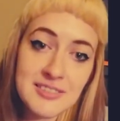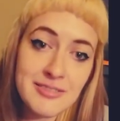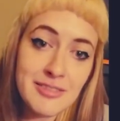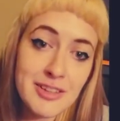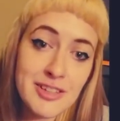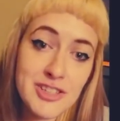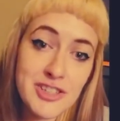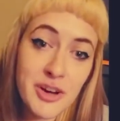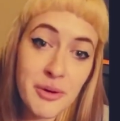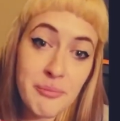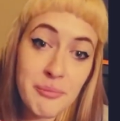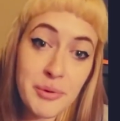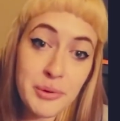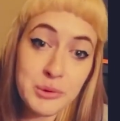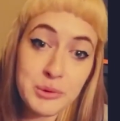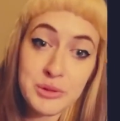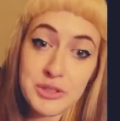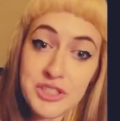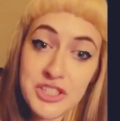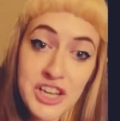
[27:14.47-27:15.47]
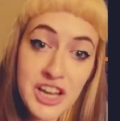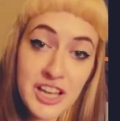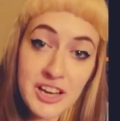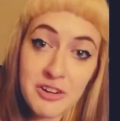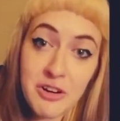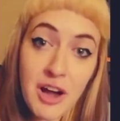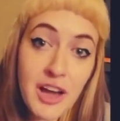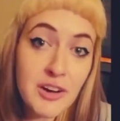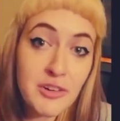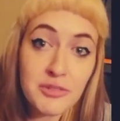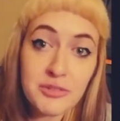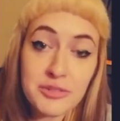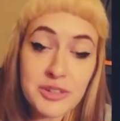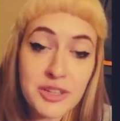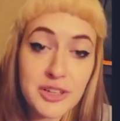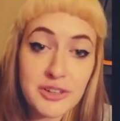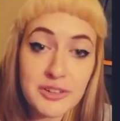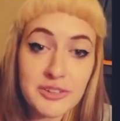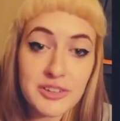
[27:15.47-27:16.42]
a jumbled channel. I don't know.